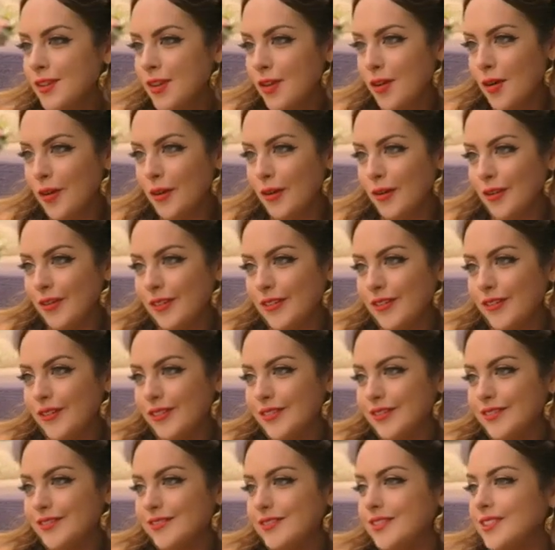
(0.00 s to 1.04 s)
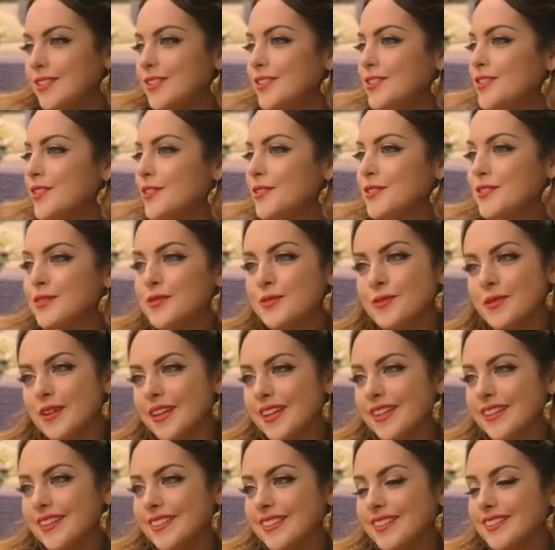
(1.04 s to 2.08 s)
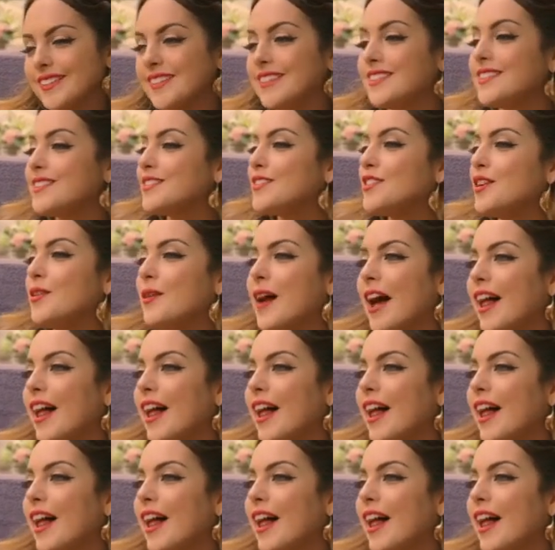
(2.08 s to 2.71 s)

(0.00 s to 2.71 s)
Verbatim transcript: No, you're so sweet and so